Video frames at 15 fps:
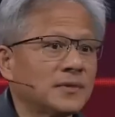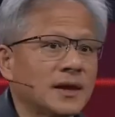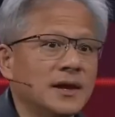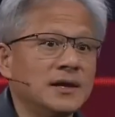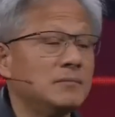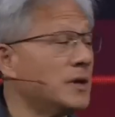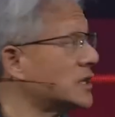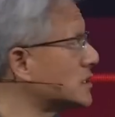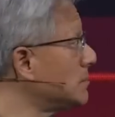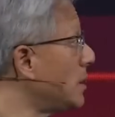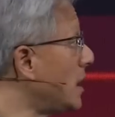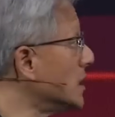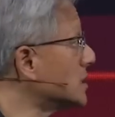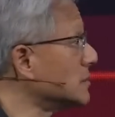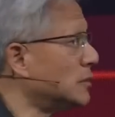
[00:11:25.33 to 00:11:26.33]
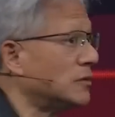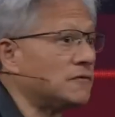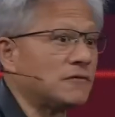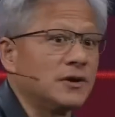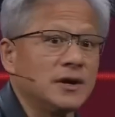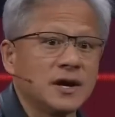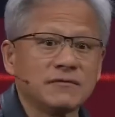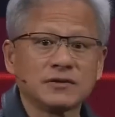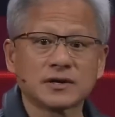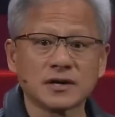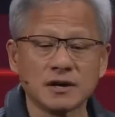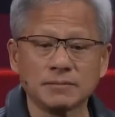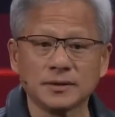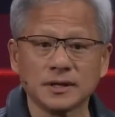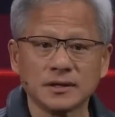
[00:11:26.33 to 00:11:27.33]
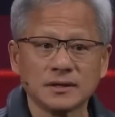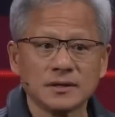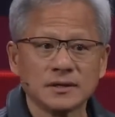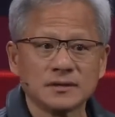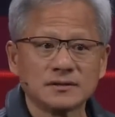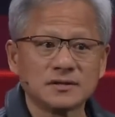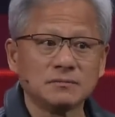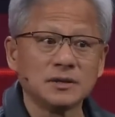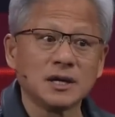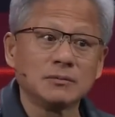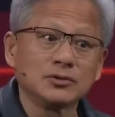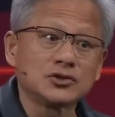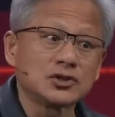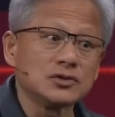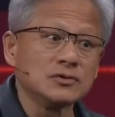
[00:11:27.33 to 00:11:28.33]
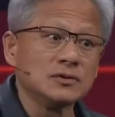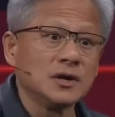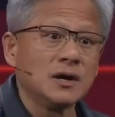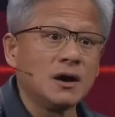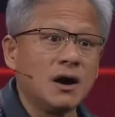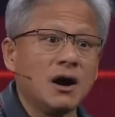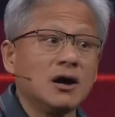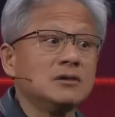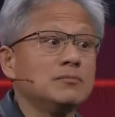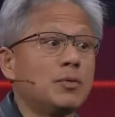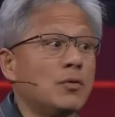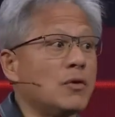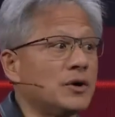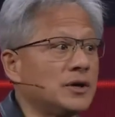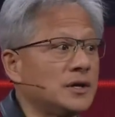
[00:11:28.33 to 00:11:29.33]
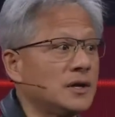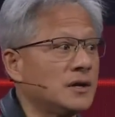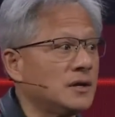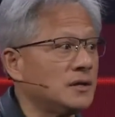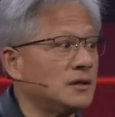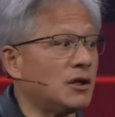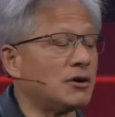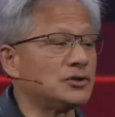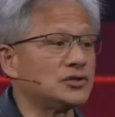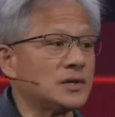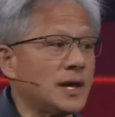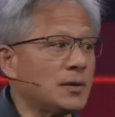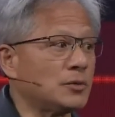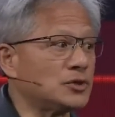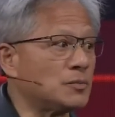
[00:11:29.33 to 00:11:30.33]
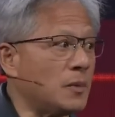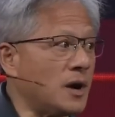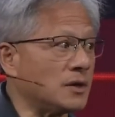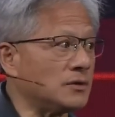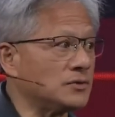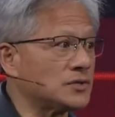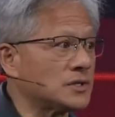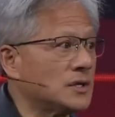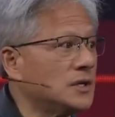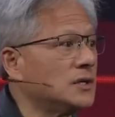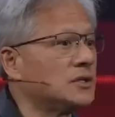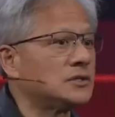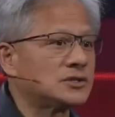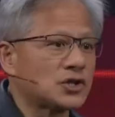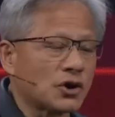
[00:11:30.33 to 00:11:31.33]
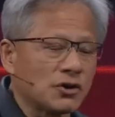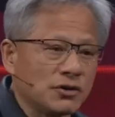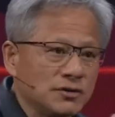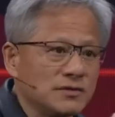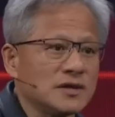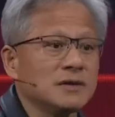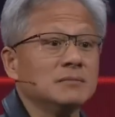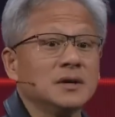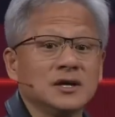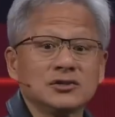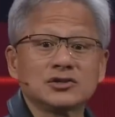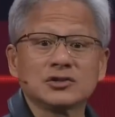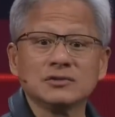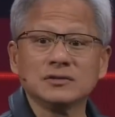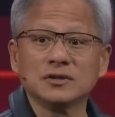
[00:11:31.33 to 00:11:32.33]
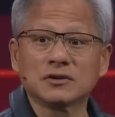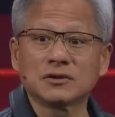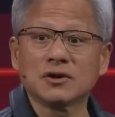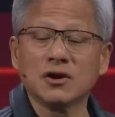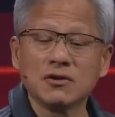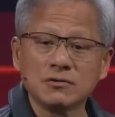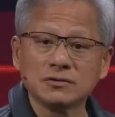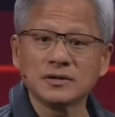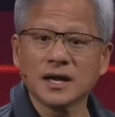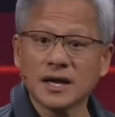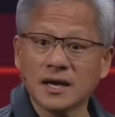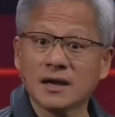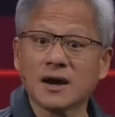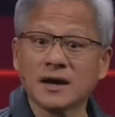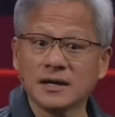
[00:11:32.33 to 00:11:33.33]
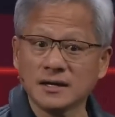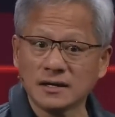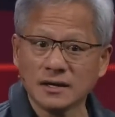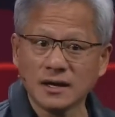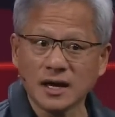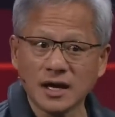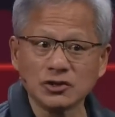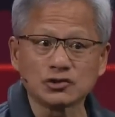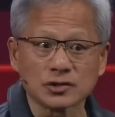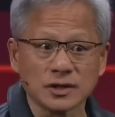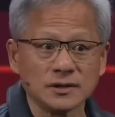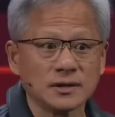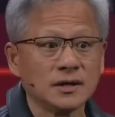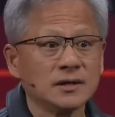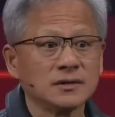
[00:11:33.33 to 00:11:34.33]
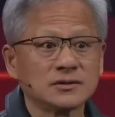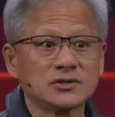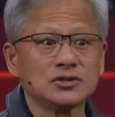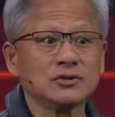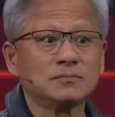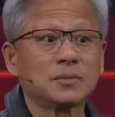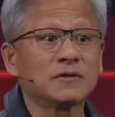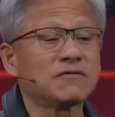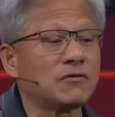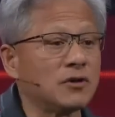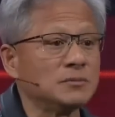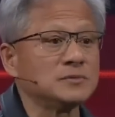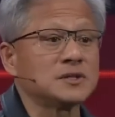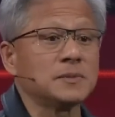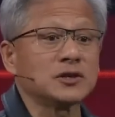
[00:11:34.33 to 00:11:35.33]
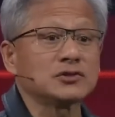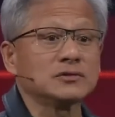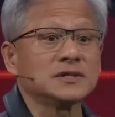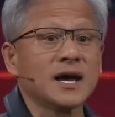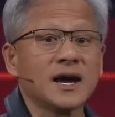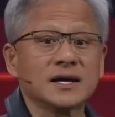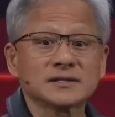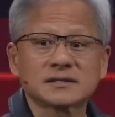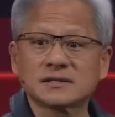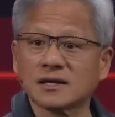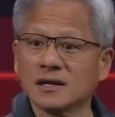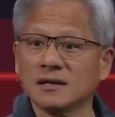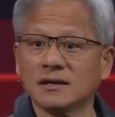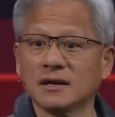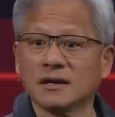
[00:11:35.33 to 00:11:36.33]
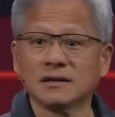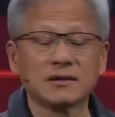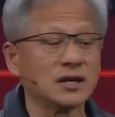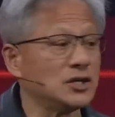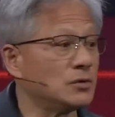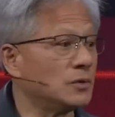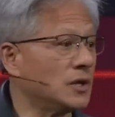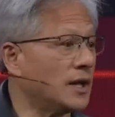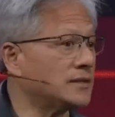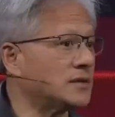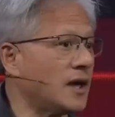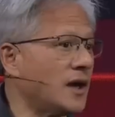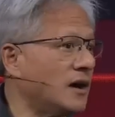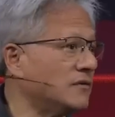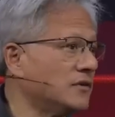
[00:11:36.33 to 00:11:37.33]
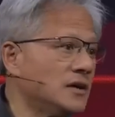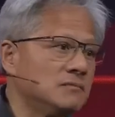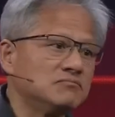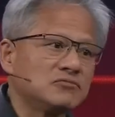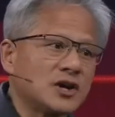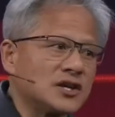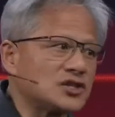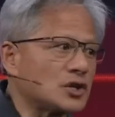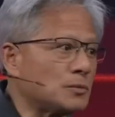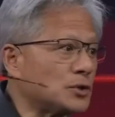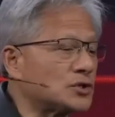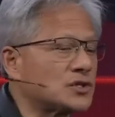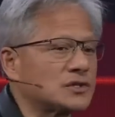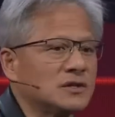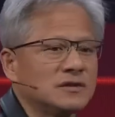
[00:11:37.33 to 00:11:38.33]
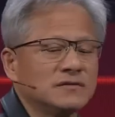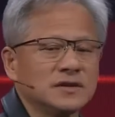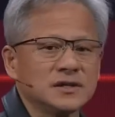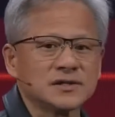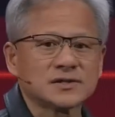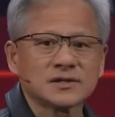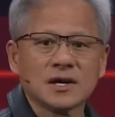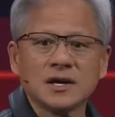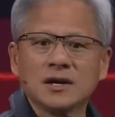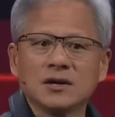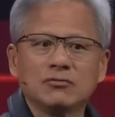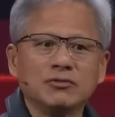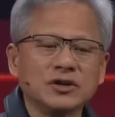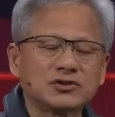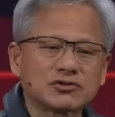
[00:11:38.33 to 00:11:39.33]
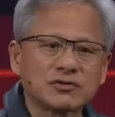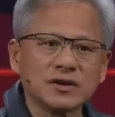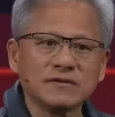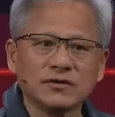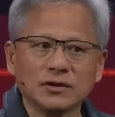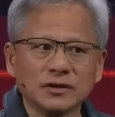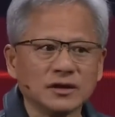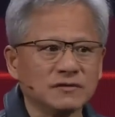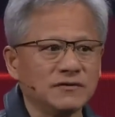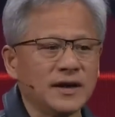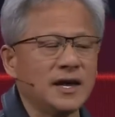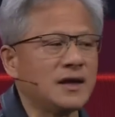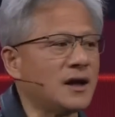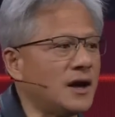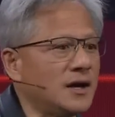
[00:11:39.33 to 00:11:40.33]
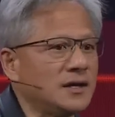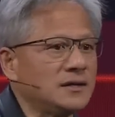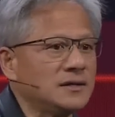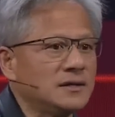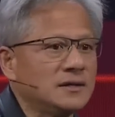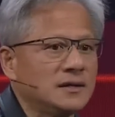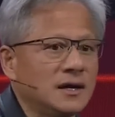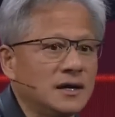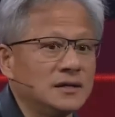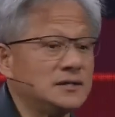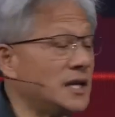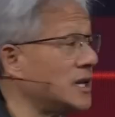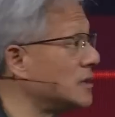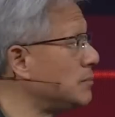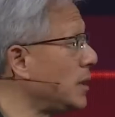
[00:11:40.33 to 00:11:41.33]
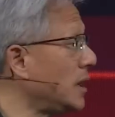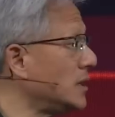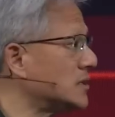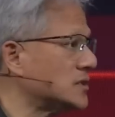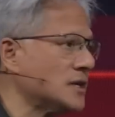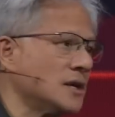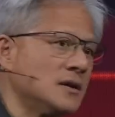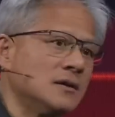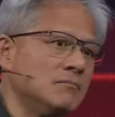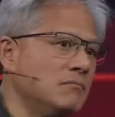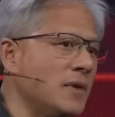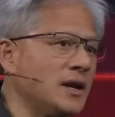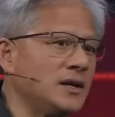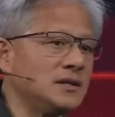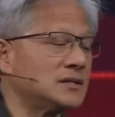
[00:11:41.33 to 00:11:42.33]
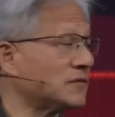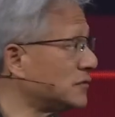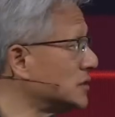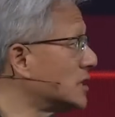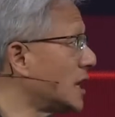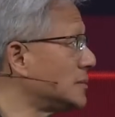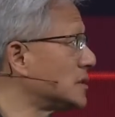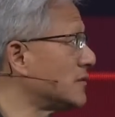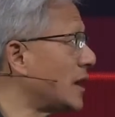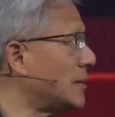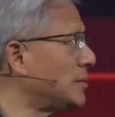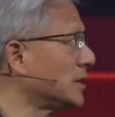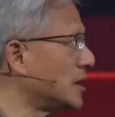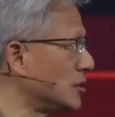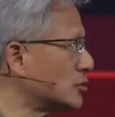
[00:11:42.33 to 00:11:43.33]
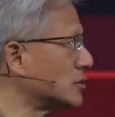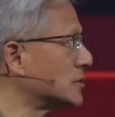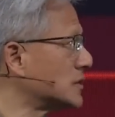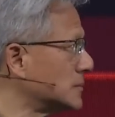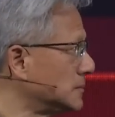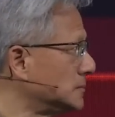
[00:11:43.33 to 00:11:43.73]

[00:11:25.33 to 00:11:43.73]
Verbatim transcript: And it makes it possible for every company to be able to onboard large language models, turn them into your own A I agent to perform special tasks uh, that you would like to have. Customer service, retrieval of A I uh, database, many different types of applications.